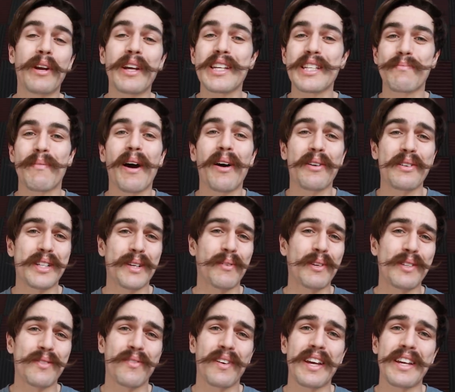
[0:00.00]
bring a smile to
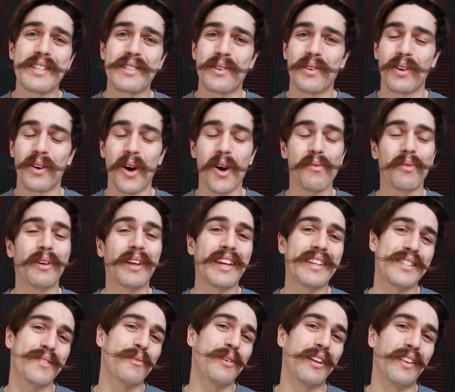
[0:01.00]
someone's face or hopefully
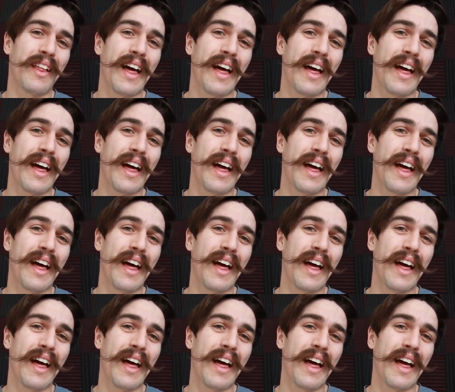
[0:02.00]
get someone to